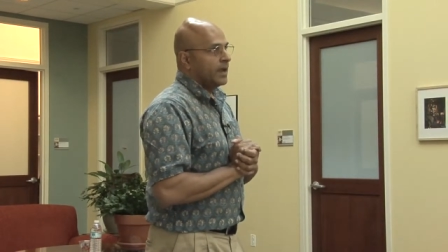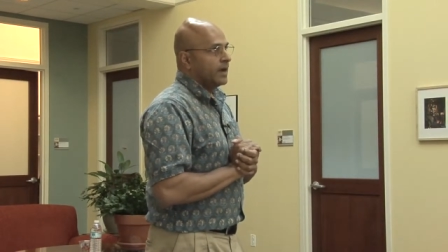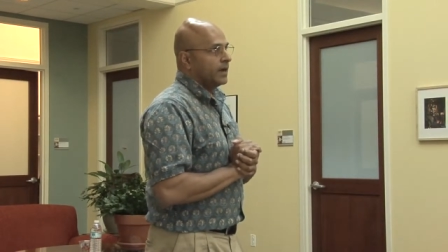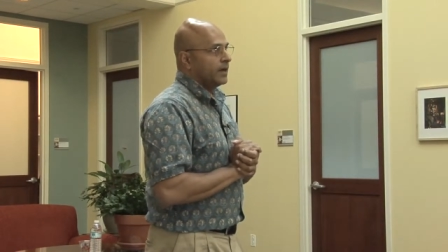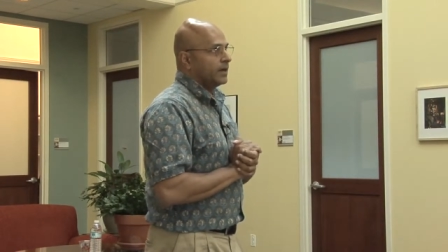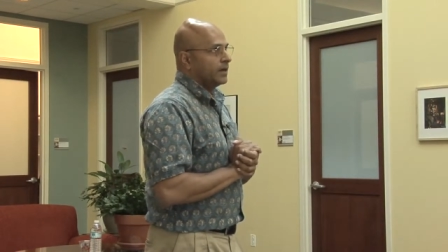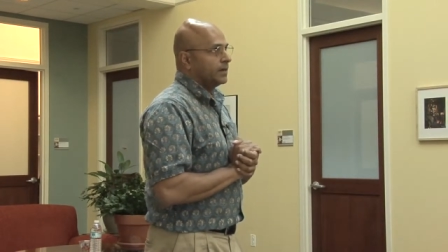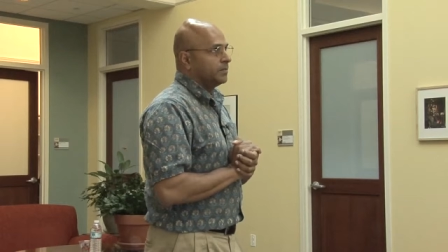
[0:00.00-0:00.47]

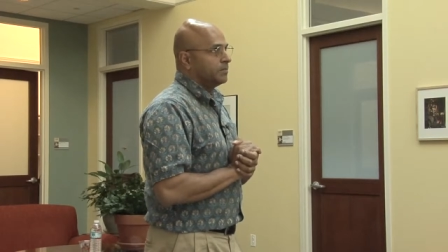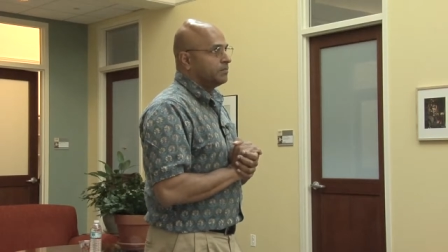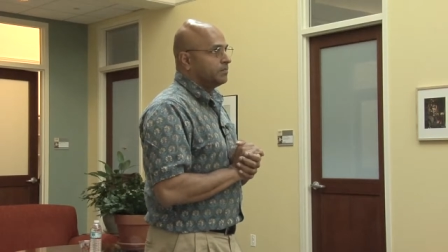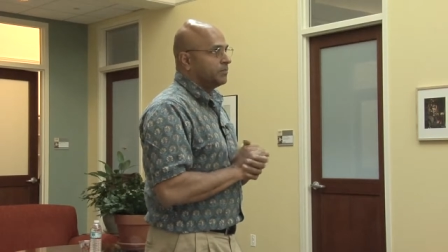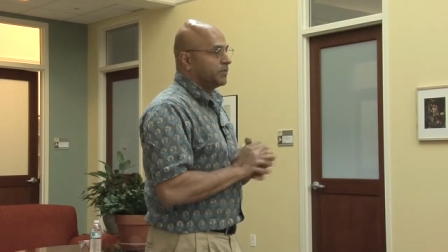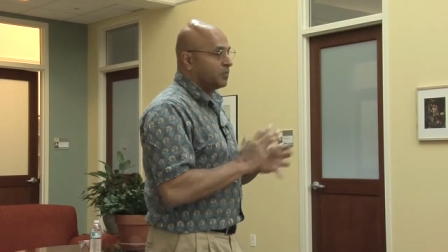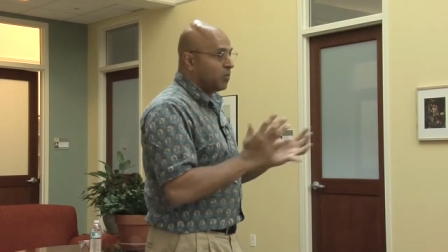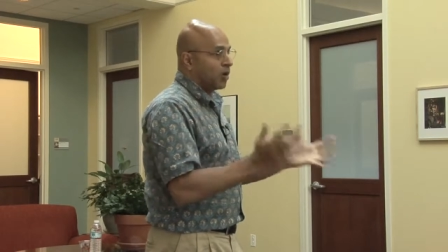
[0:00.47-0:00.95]
Uh,
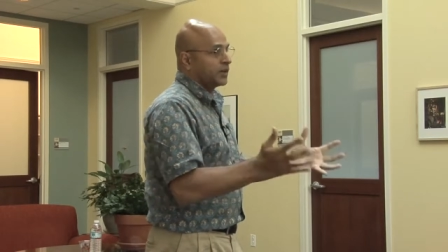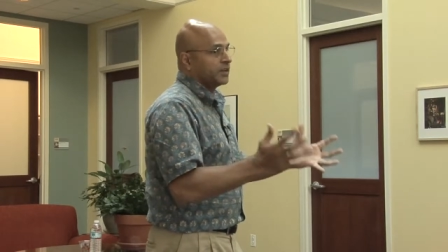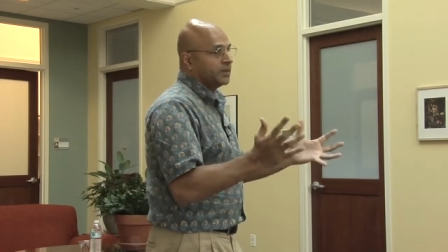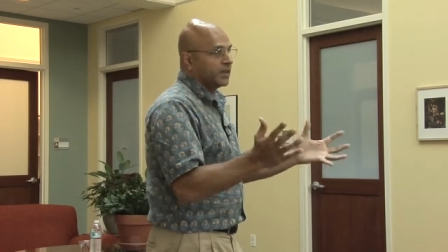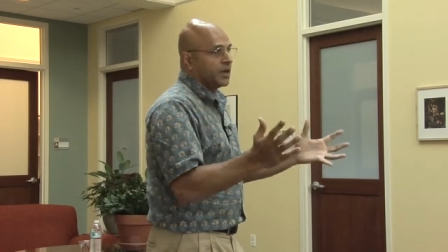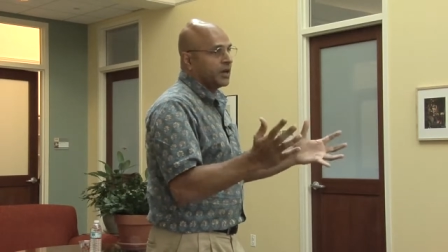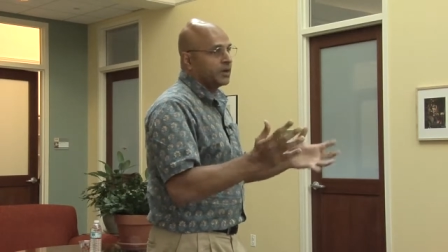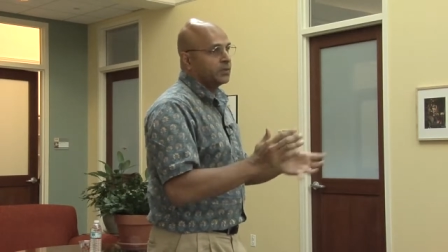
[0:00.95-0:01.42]
the
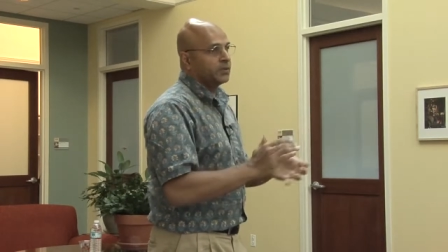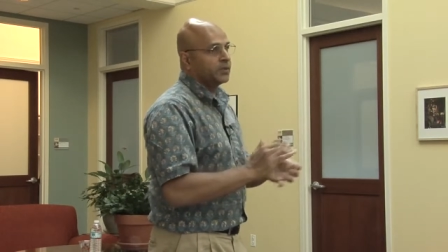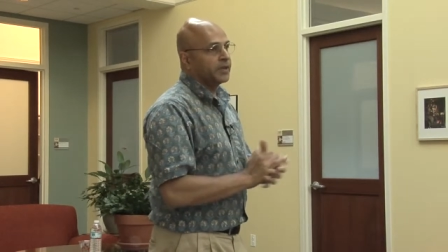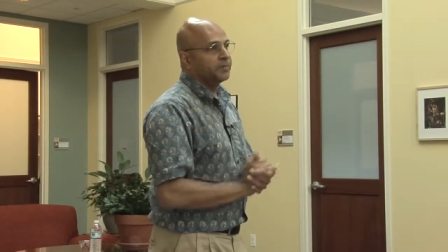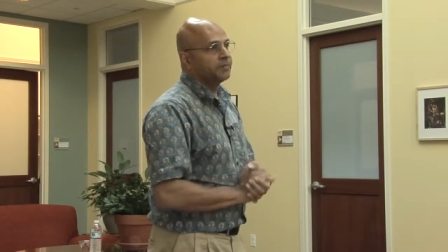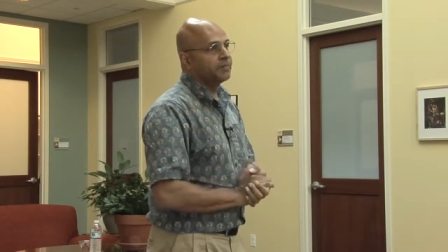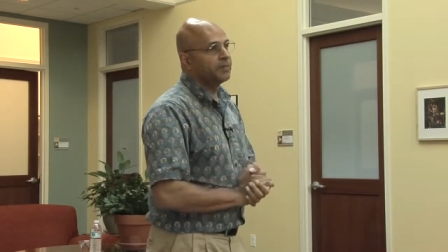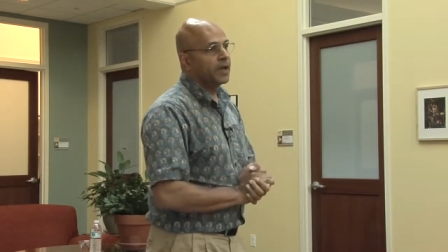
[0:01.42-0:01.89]
modern economy.
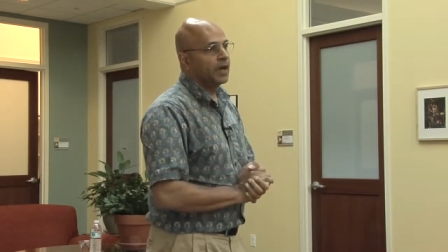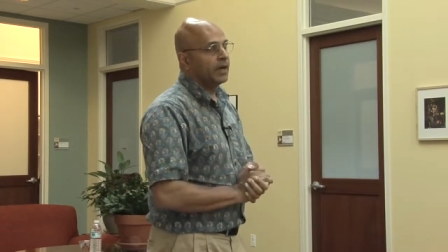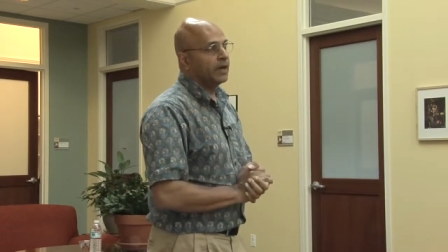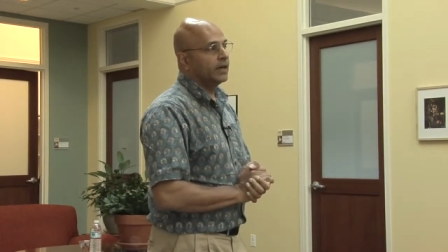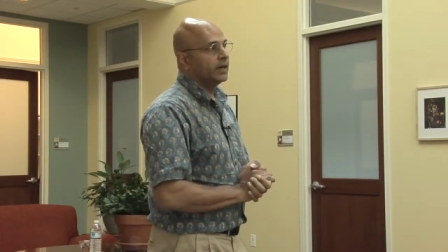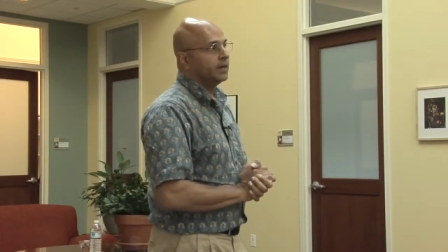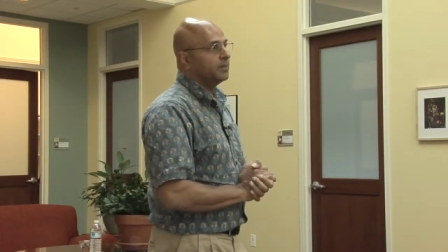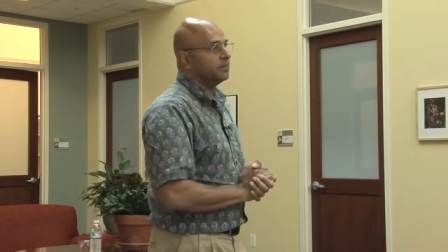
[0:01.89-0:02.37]

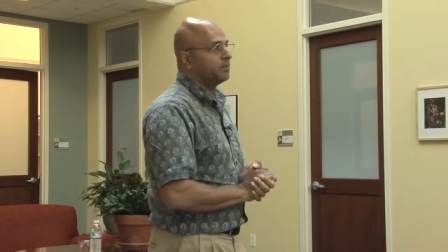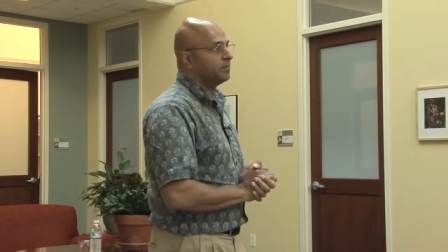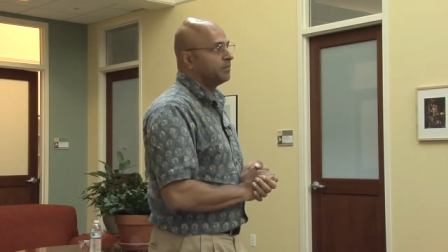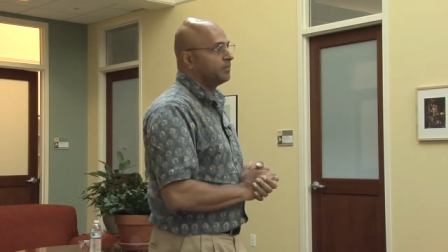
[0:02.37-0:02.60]
Uh,